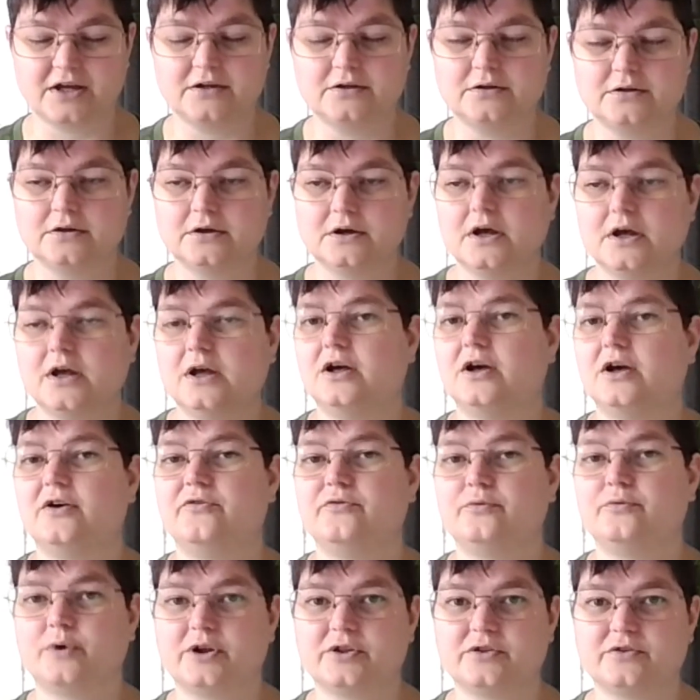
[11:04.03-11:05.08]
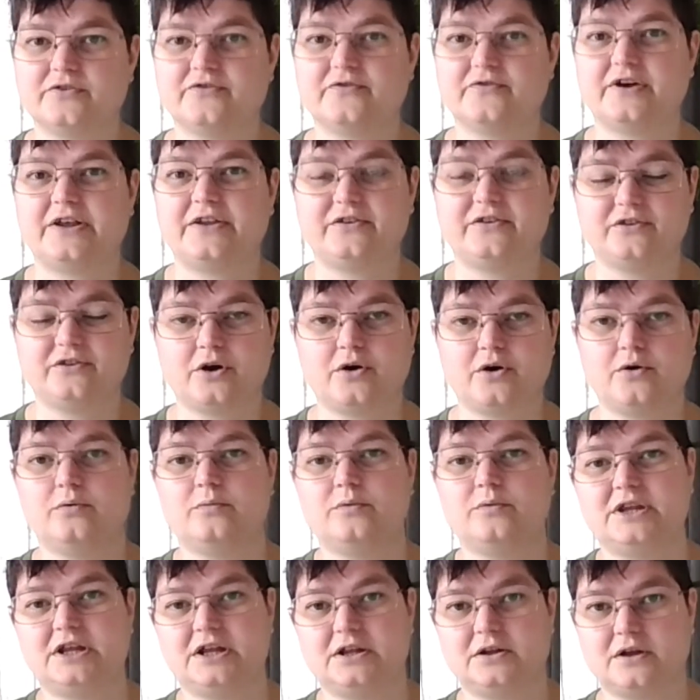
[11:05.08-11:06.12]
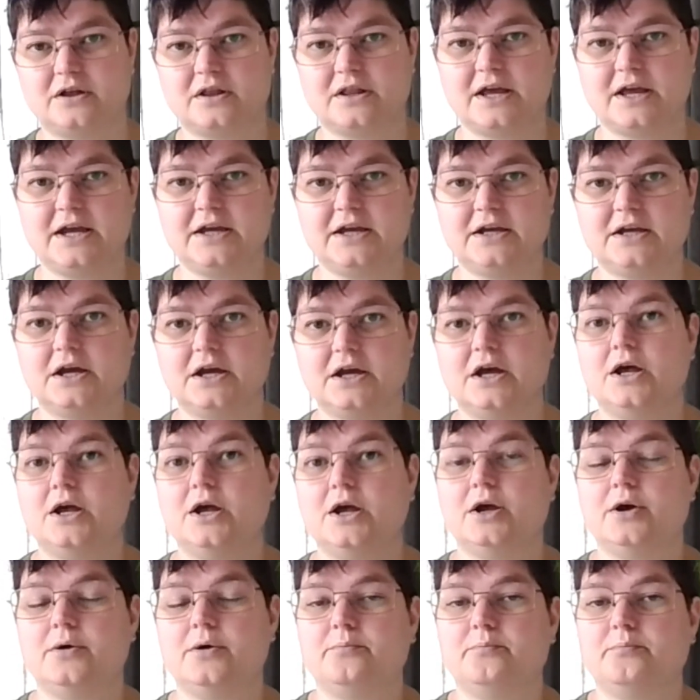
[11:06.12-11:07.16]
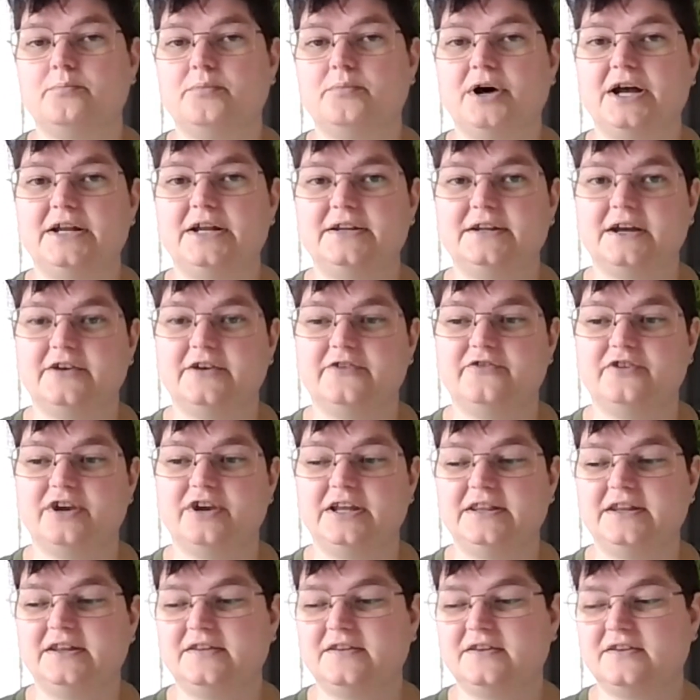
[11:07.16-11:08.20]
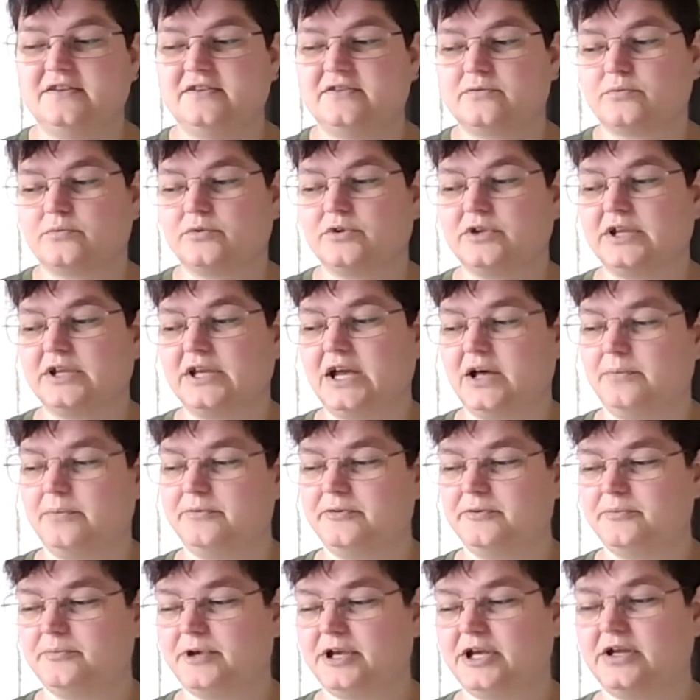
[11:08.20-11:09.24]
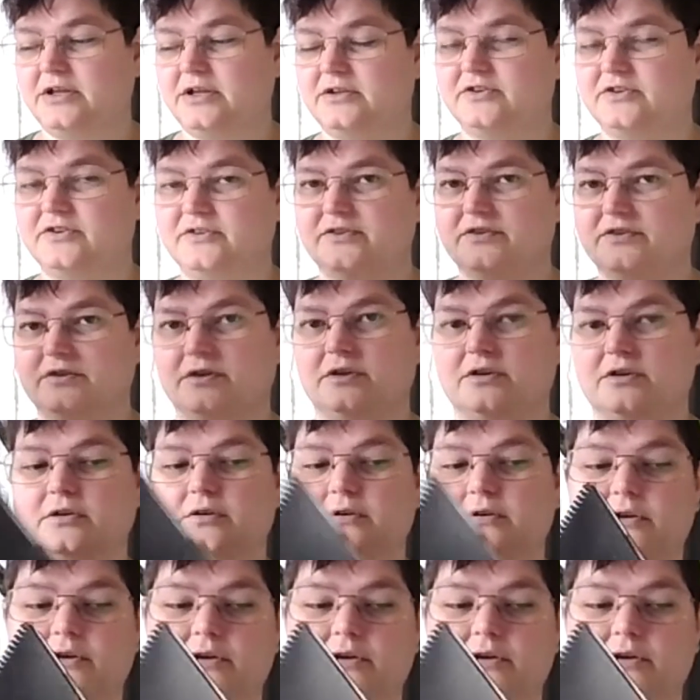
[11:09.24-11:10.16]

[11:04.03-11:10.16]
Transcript: side of where those files go and what they look like. But I find that this really helps me just